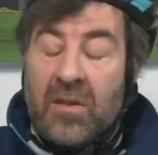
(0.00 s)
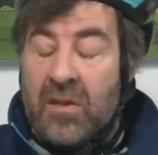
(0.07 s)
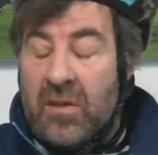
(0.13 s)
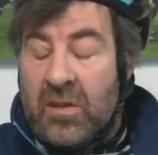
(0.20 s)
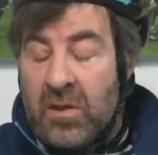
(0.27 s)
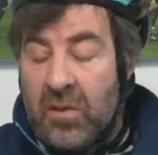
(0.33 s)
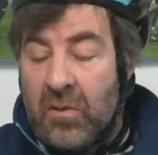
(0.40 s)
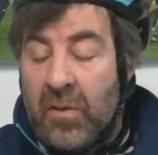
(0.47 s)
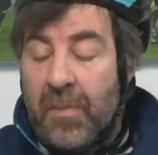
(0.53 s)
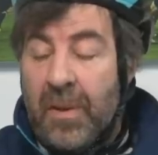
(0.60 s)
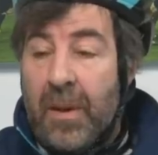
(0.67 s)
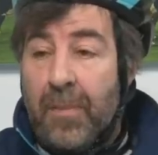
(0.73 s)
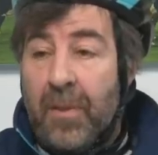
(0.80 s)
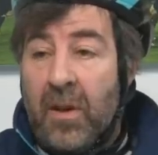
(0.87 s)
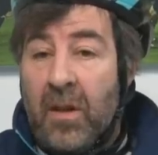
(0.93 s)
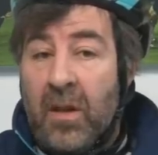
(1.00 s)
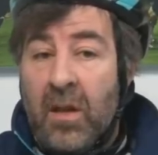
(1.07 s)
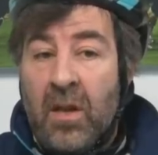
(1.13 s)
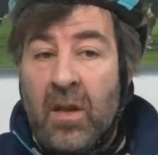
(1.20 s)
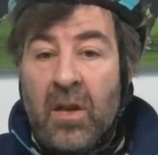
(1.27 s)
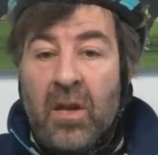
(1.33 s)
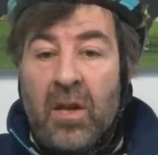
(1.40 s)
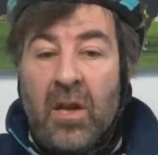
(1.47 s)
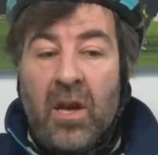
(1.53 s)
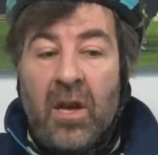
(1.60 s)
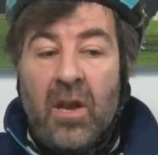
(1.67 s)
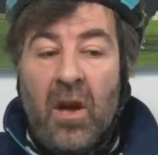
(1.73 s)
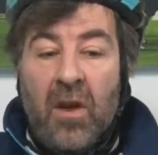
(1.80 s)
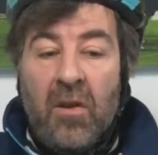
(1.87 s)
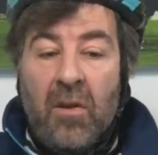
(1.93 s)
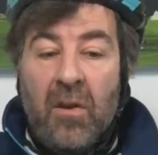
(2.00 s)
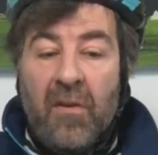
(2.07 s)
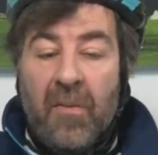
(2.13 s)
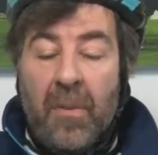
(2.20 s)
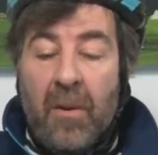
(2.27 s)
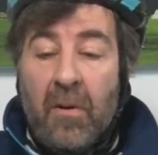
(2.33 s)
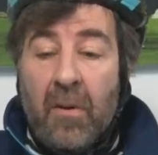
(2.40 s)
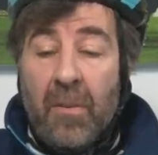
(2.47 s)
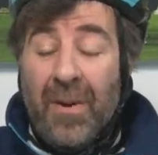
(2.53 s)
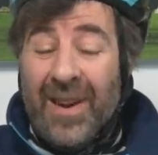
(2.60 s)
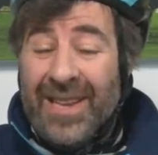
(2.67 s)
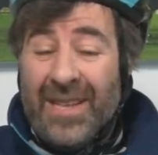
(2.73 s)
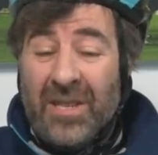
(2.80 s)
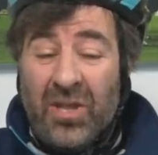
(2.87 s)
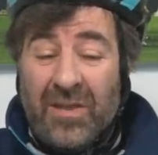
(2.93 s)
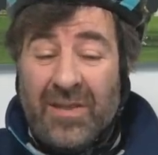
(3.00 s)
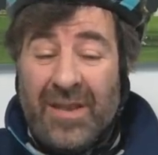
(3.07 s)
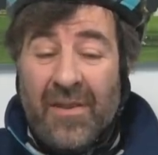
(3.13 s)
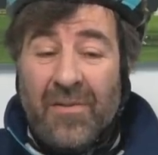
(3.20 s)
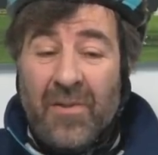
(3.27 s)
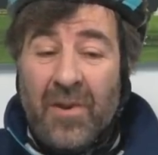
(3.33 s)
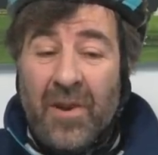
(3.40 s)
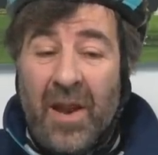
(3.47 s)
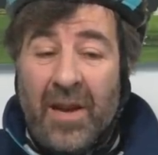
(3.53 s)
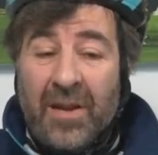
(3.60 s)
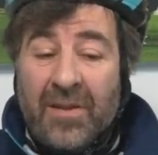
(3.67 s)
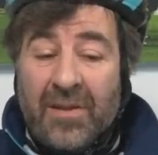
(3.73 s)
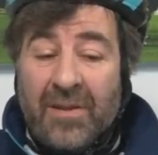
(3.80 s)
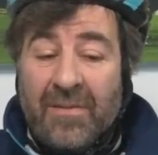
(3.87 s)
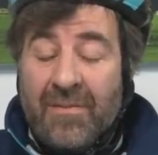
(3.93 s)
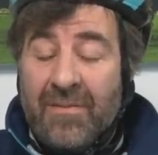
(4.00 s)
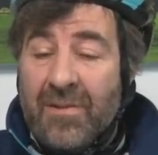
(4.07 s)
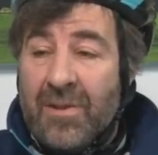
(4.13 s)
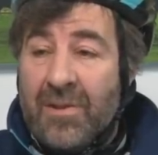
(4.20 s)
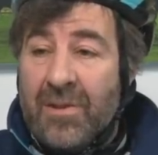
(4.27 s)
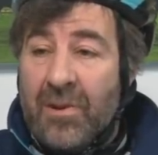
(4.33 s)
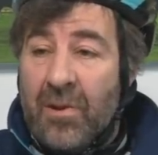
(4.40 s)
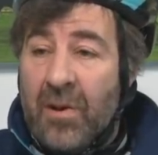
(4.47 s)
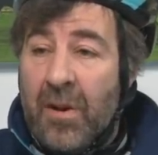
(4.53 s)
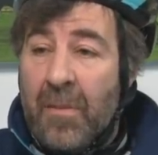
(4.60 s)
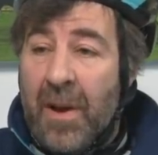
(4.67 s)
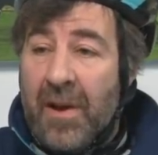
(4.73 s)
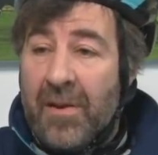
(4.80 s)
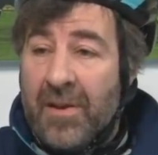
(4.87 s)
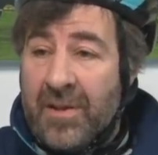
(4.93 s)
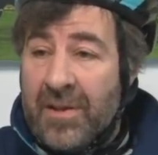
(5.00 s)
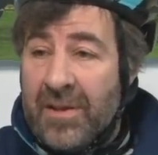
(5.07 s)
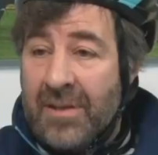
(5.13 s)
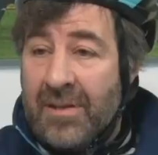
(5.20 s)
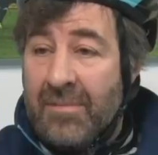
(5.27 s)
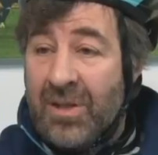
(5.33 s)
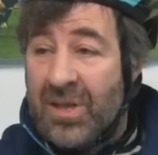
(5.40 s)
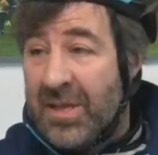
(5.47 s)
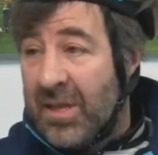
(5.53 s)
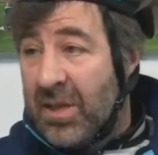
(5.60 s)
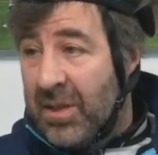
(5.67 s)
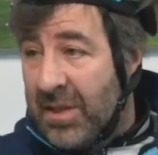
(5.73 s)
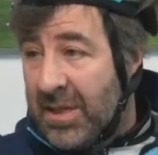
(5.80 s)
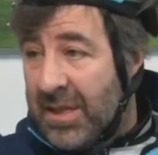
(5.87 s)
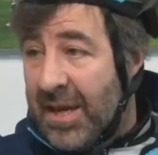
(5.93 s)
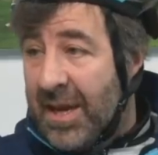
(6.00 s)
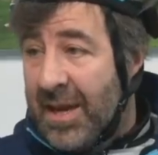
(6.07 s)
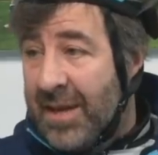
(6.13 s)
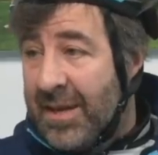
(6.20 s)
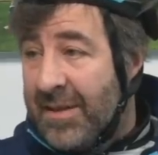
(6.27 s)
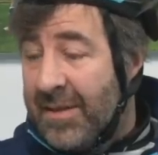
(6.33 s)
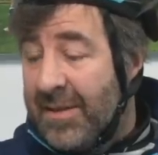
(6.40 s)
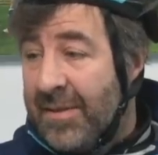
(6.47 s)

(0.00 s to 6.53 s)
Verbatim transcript: to do with people uh, not knowing enough about rugby but i think it's just everyone likes talking about it which yeah. is a good sign any